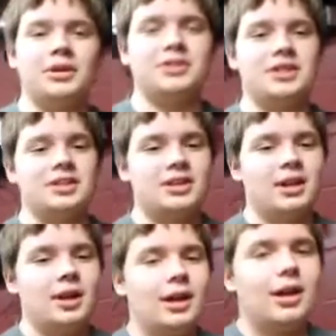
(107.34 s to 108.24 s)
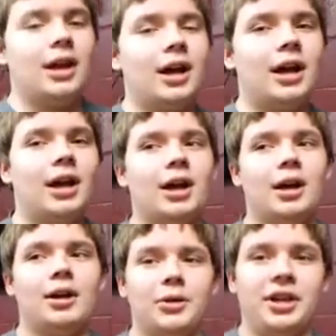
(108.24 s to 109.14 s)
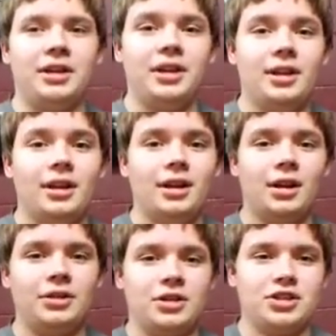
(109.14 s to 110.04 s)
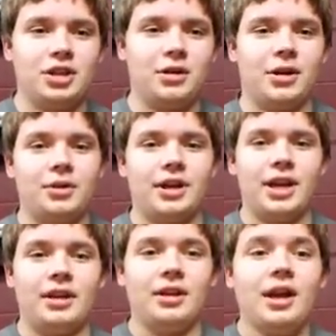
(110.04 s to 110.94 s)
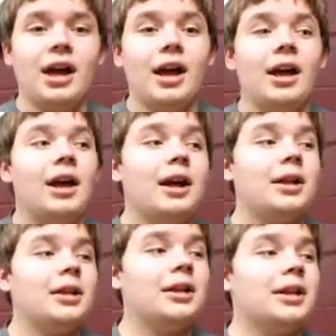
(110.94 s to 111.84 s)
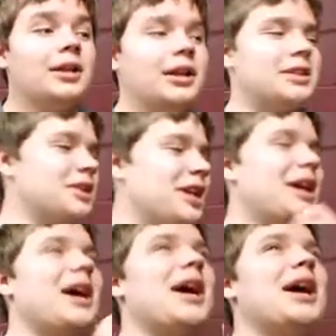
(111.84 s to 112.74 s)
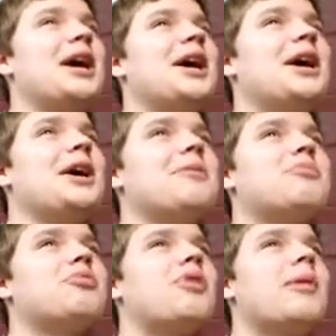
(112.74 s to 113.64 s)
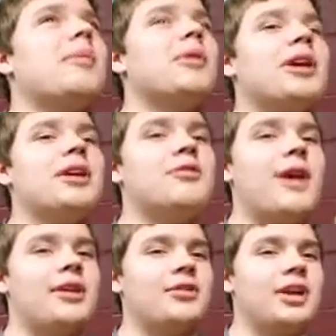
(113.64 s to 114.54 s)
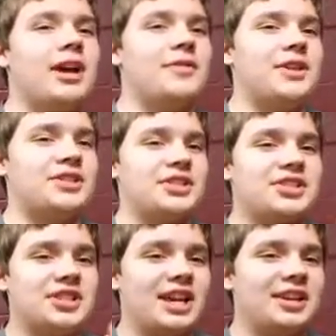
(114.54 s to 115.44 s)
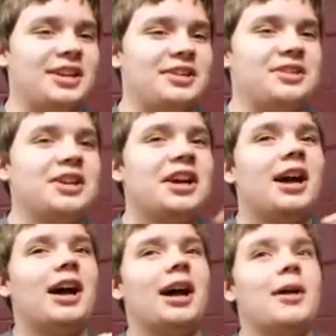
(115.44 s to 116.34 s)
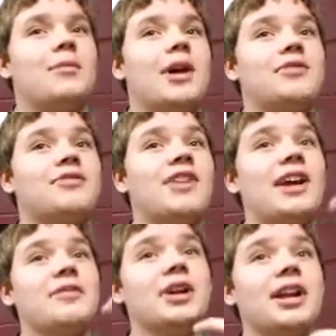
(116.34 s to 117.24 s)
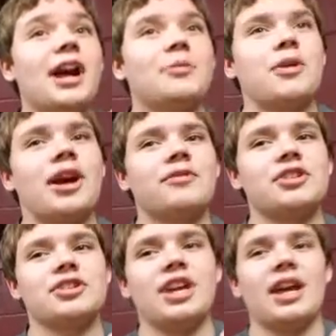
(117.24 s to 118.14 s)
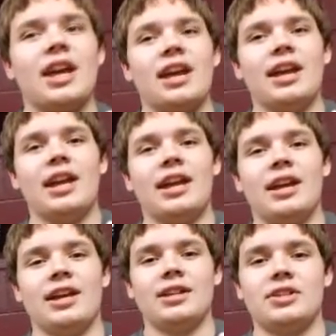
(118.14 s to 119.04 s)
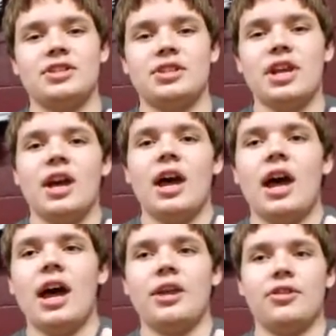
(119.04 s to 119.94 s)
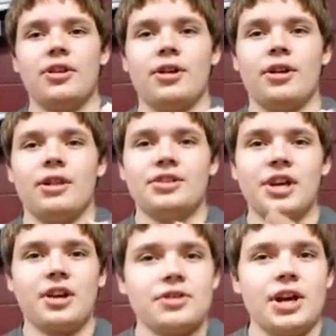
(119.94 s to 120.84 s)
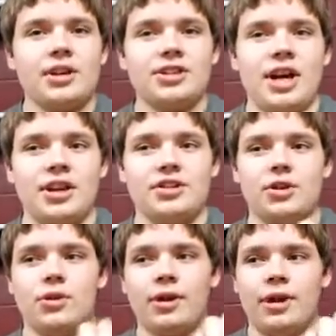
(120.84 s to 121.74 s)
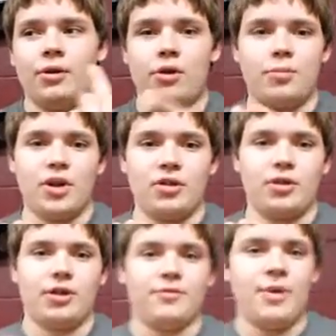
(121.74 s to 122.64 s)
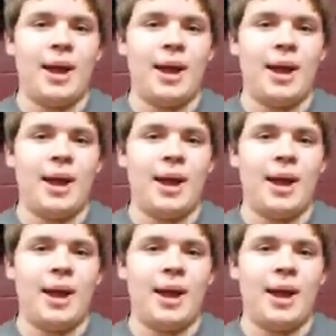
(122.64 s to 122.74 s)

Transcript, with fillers: what favorite song? Uh, in the wait. show in the show. Come on, you know it's Grand Old Ivy. Let's see. Uh, probably Grand Old Ivy is a second. Uh, my favorite, I'd probably have to say, is either Secretary is Not a Toy or Brotherhood of